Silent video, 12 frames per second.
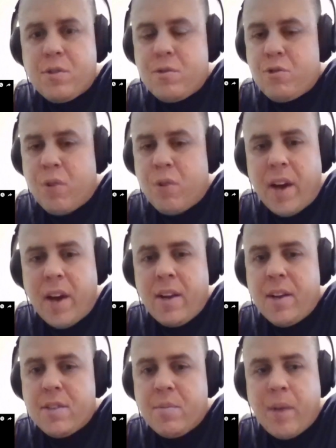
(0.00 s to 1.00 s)
trying
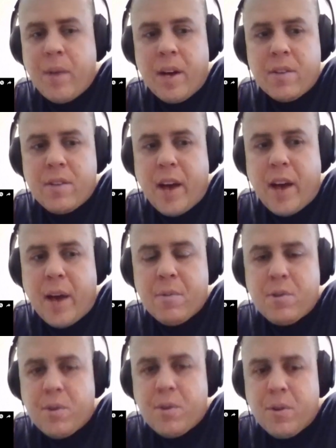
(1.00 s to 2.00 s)
his best to
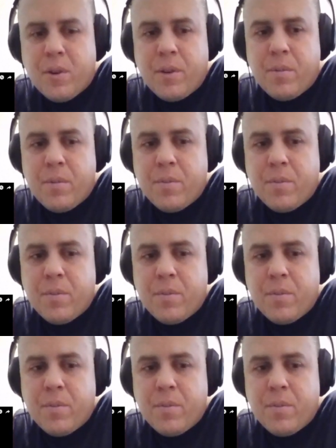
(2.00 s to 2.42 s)
absolutely